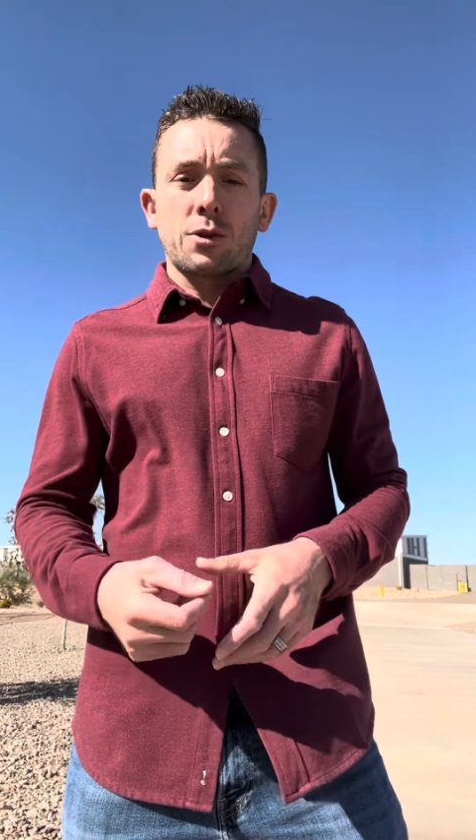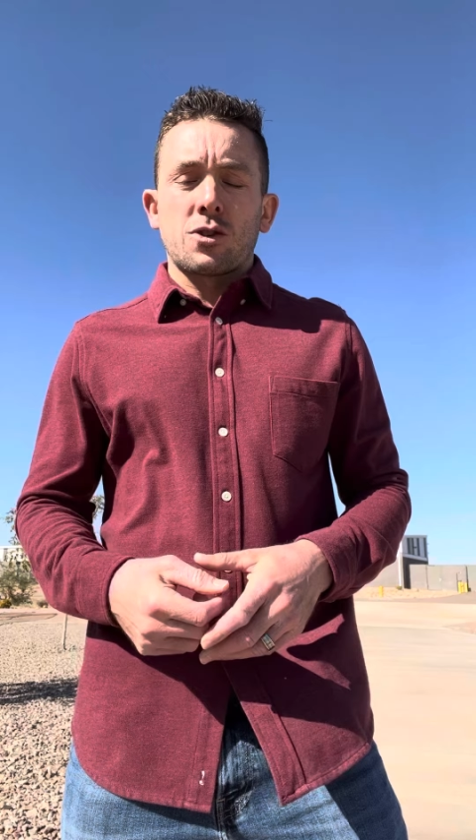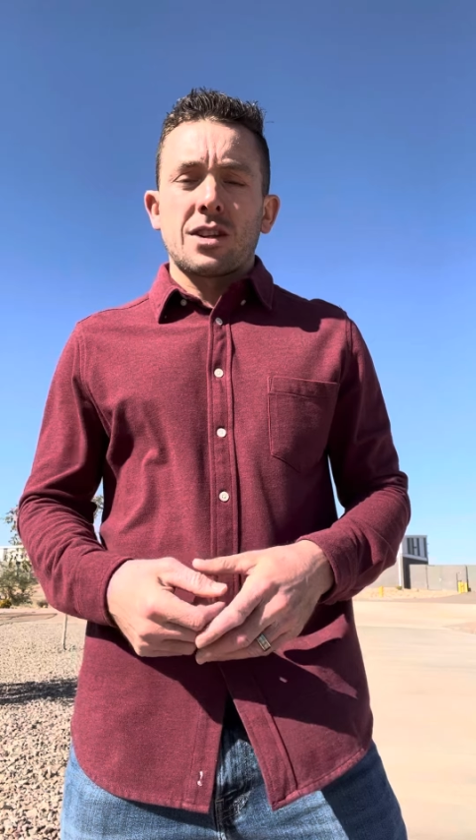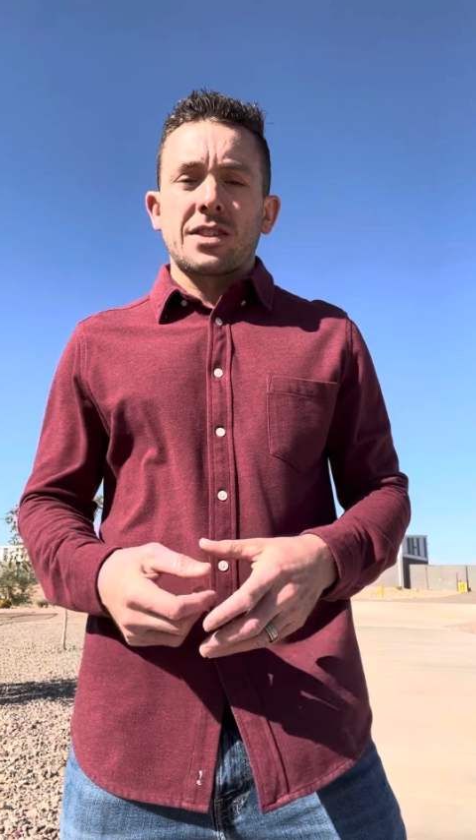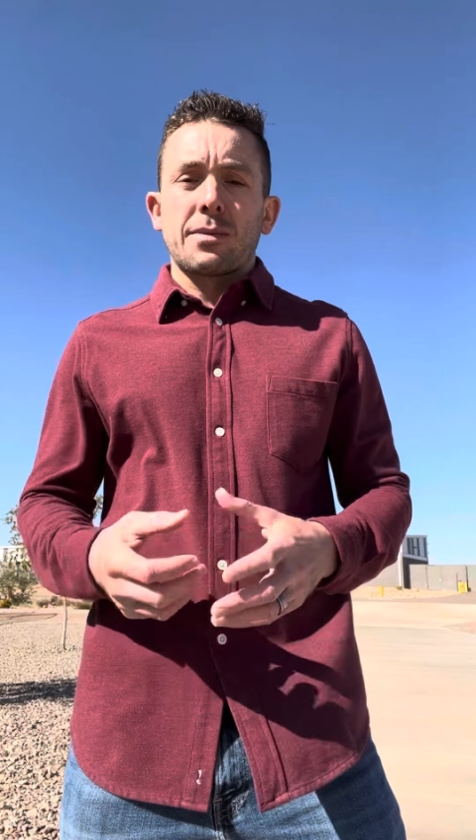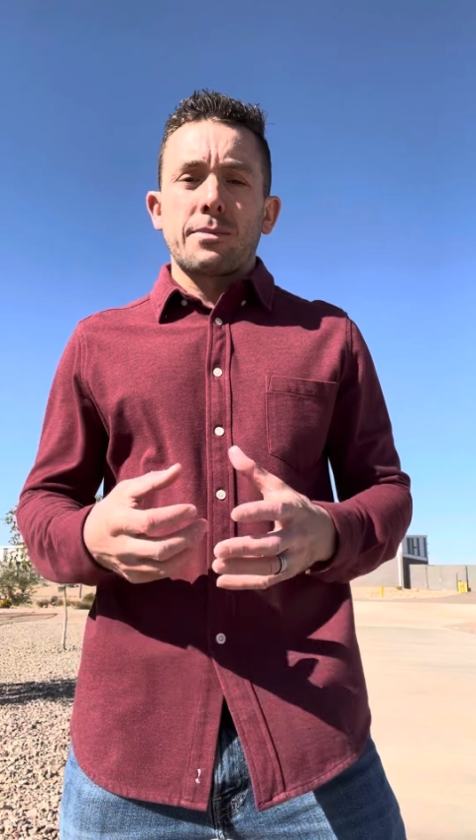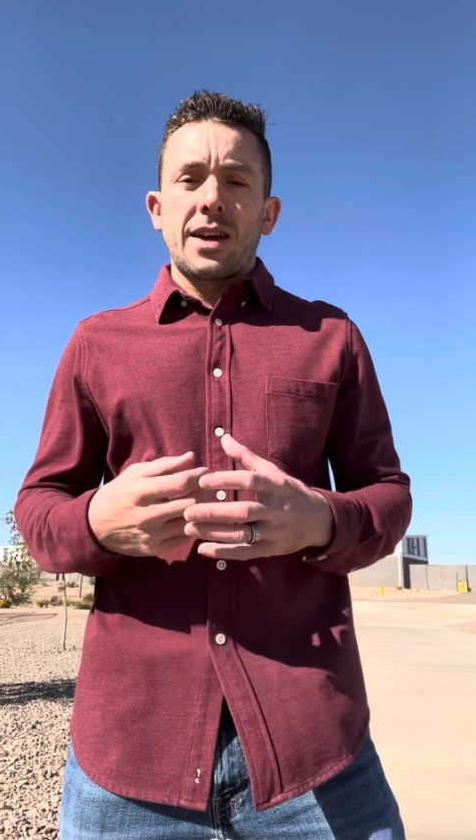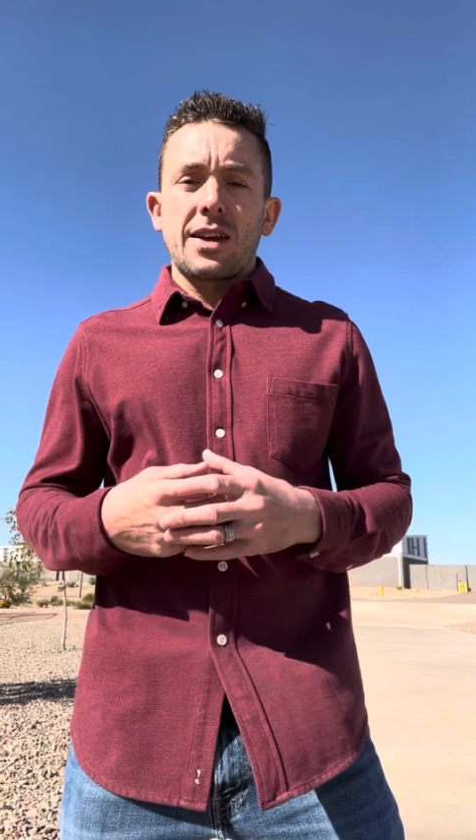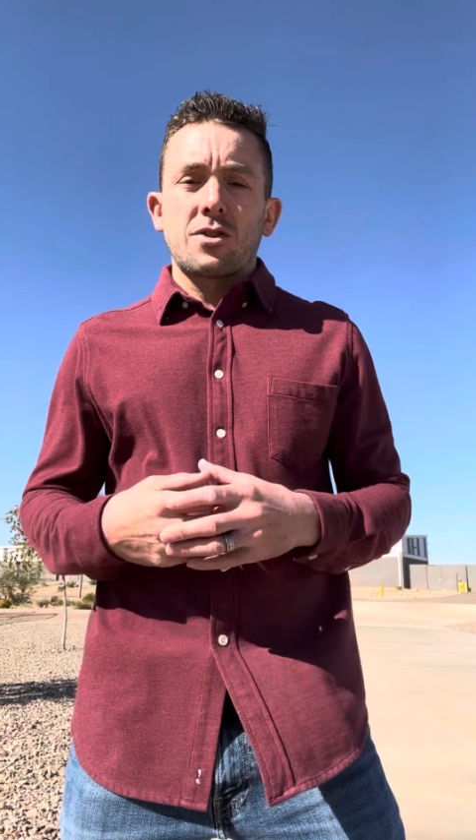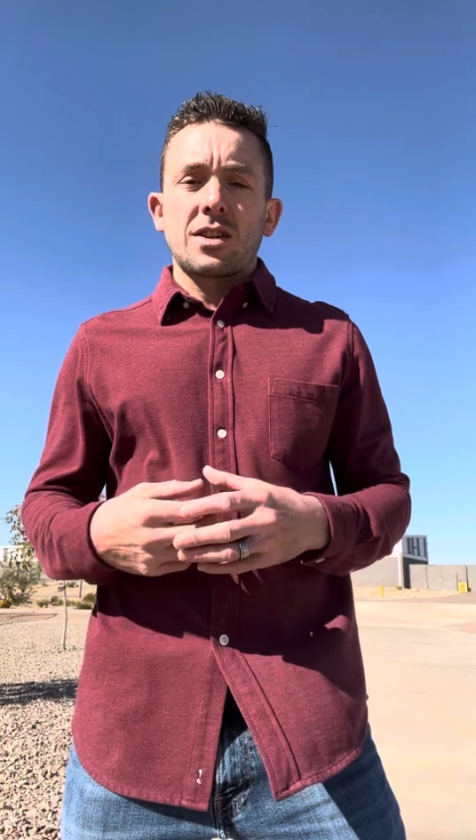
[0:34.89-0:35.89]
trusting
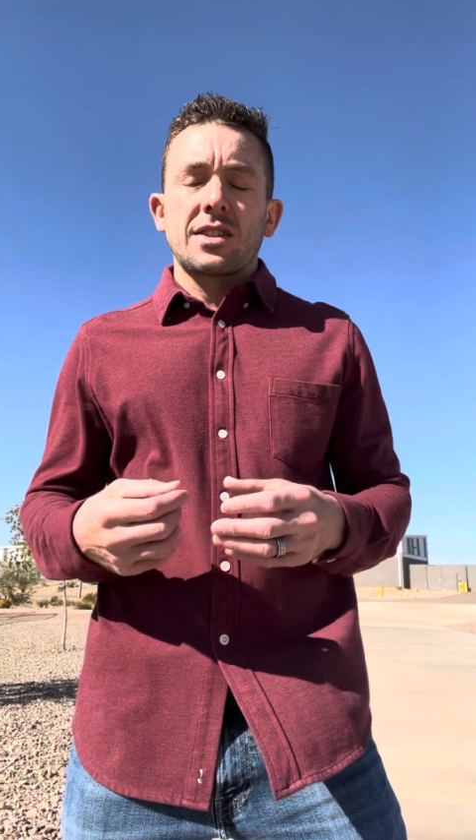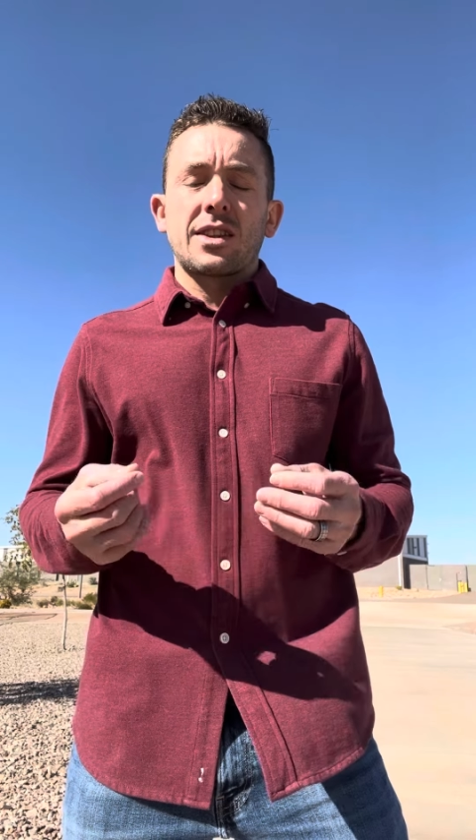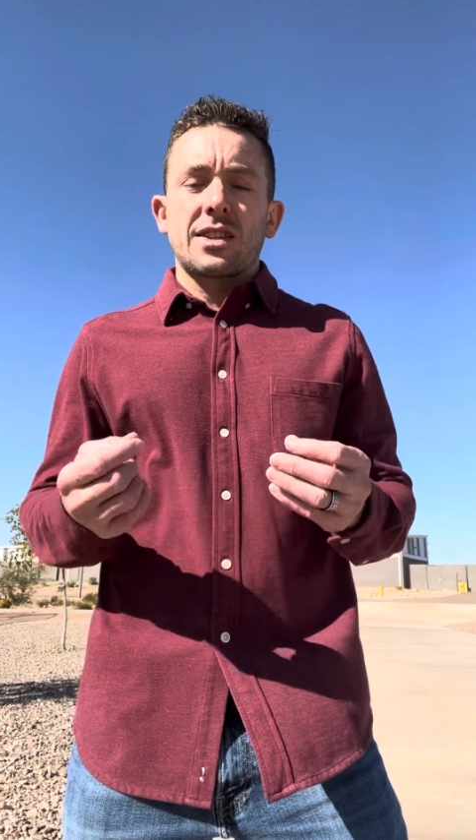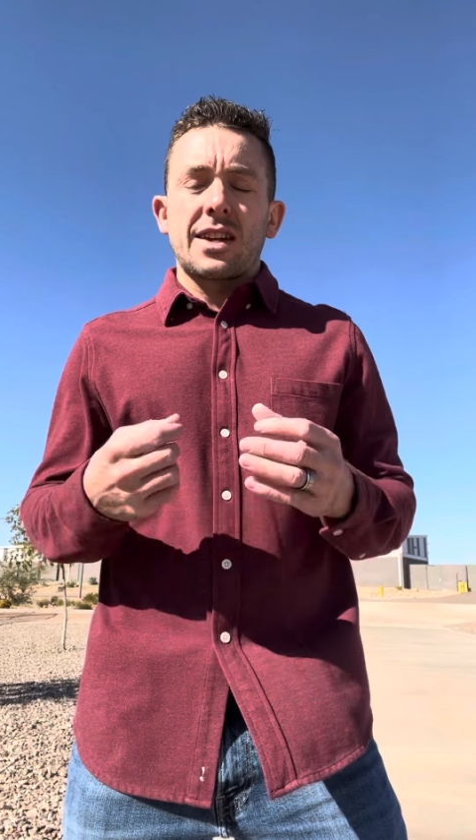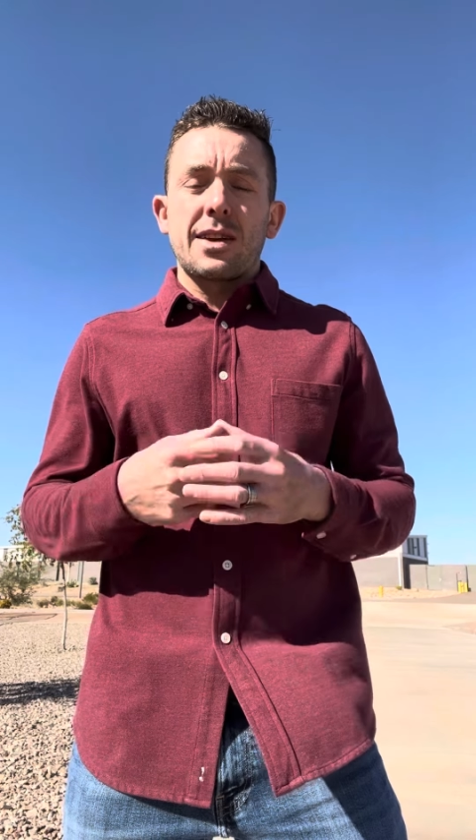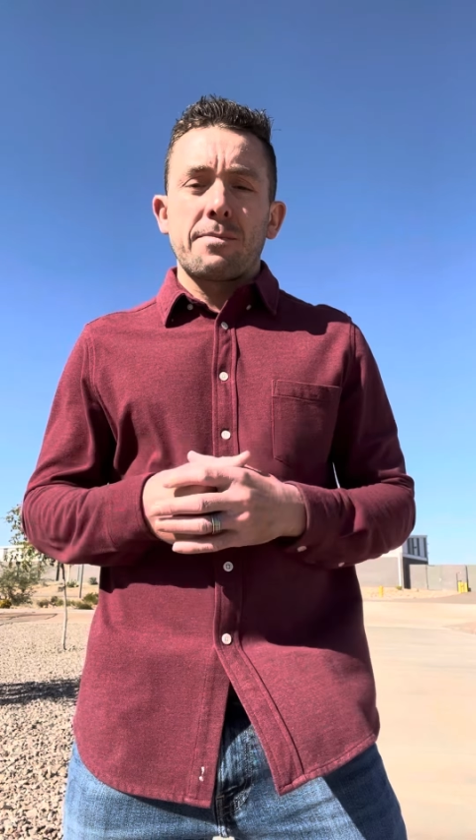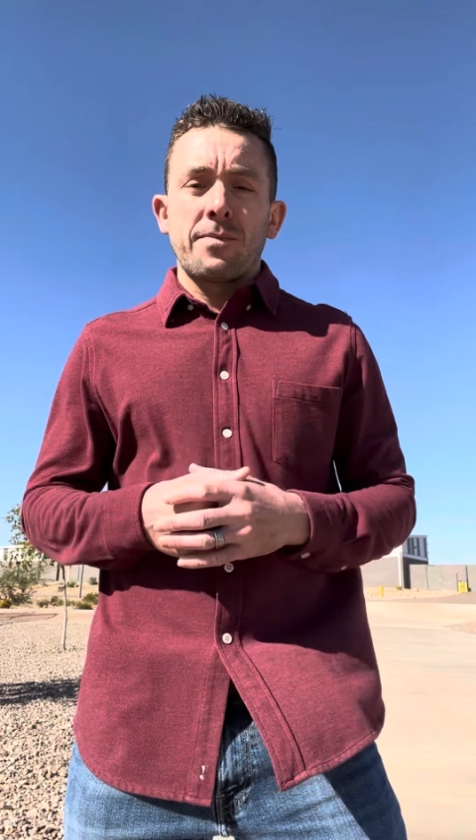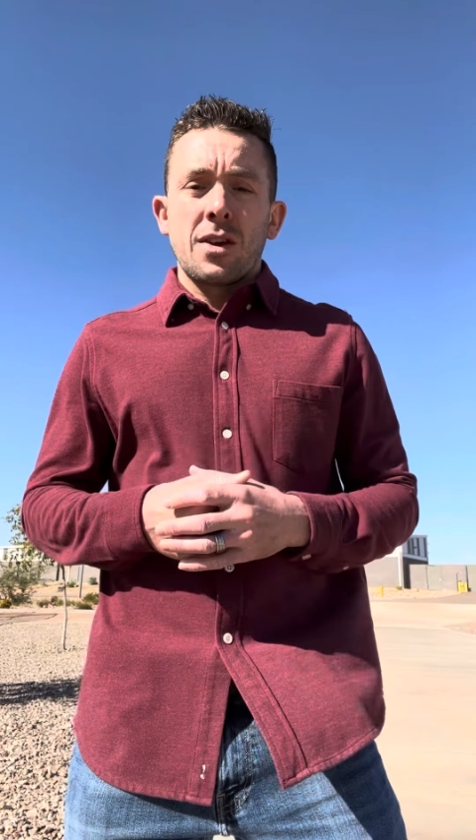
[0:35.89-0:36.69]
me, trusting the team